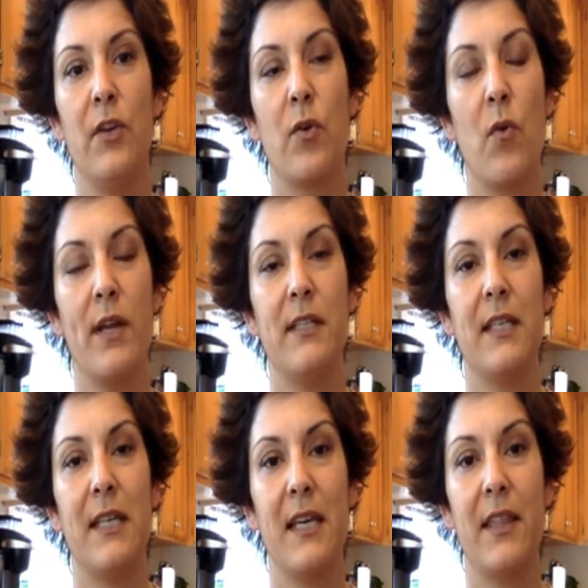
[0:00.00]
you're going to
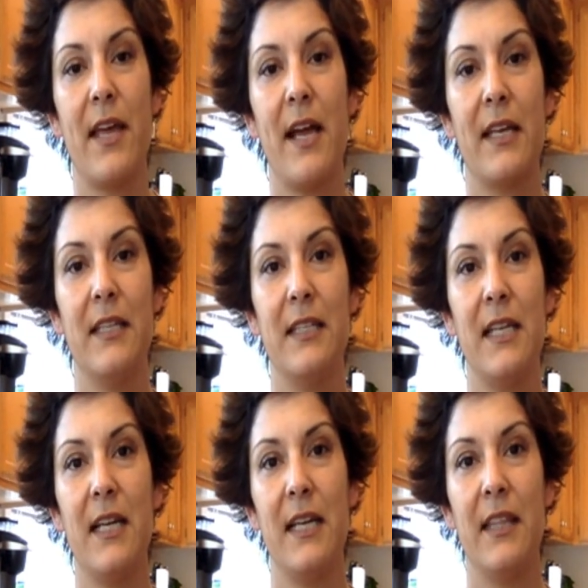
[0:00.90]
kick that
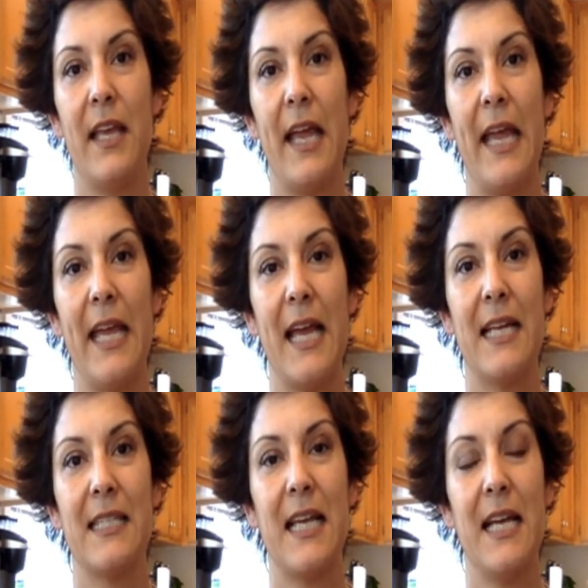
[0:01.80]
Candida in the
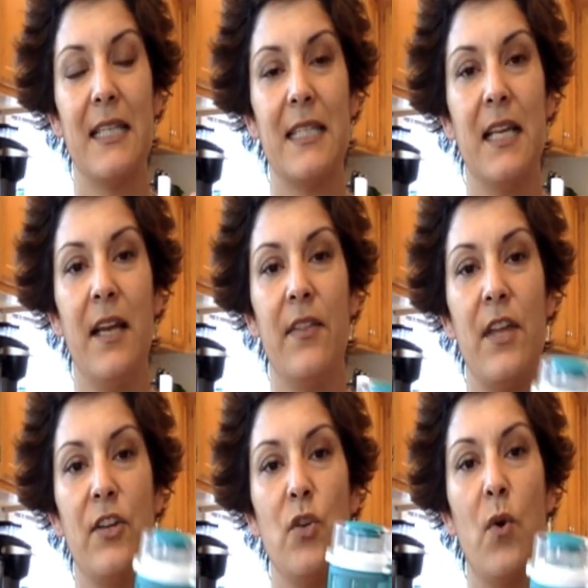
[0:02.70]
ASS,
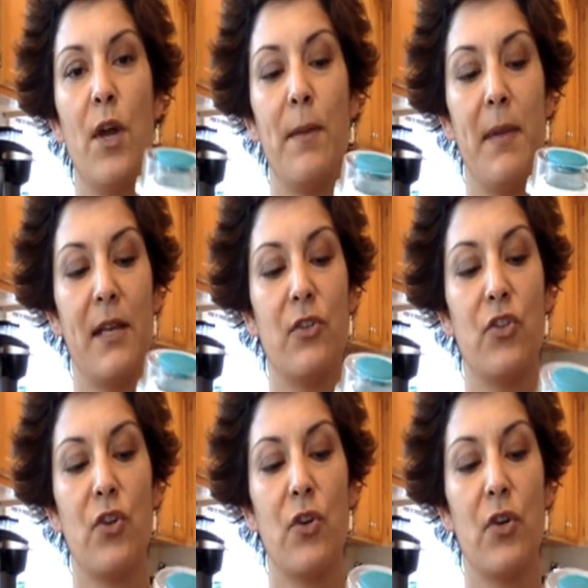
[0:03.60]
then you want to make
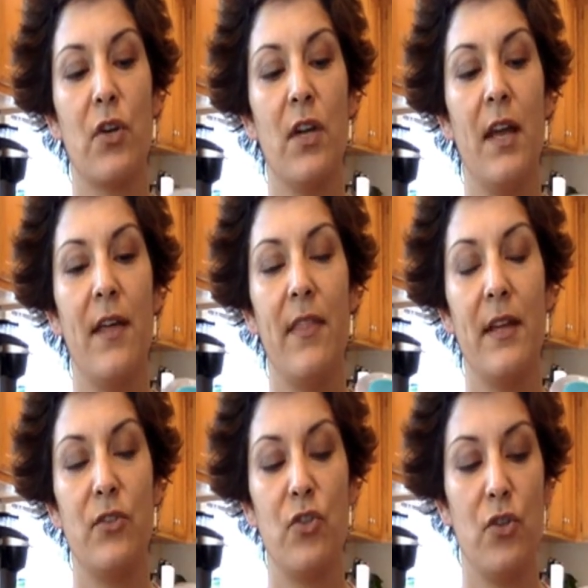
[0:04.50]
sure
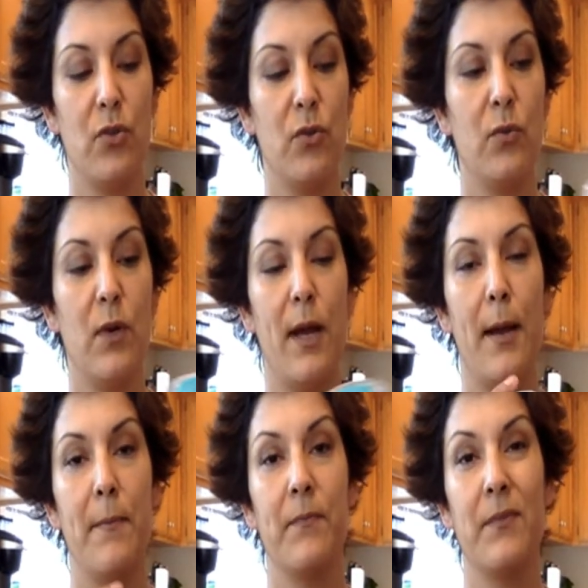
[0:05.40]
that you
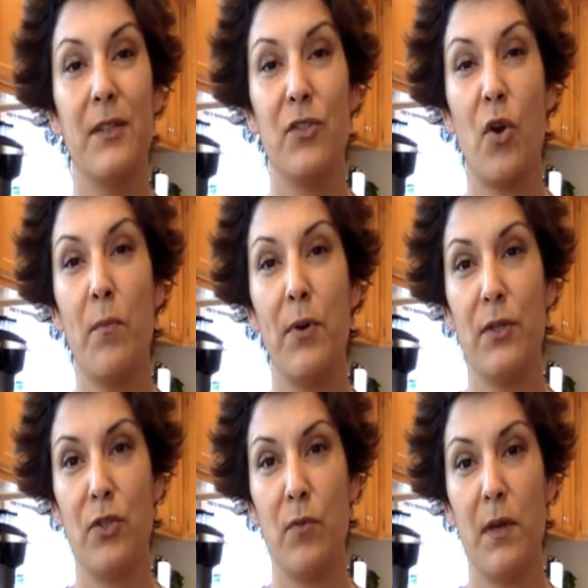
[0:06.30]
don't
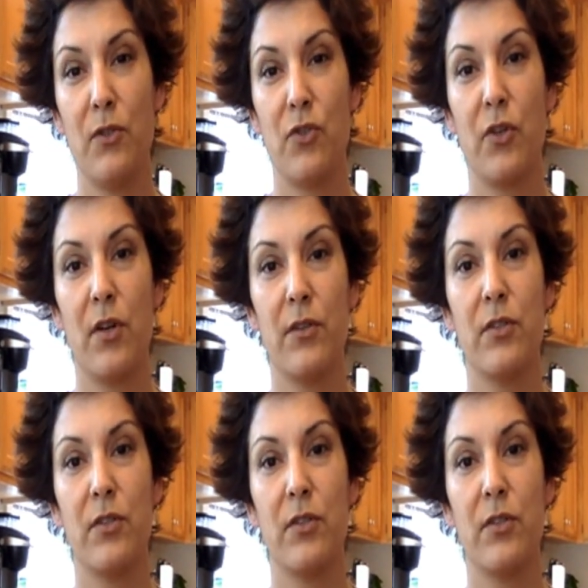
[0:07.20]
put too much sugar.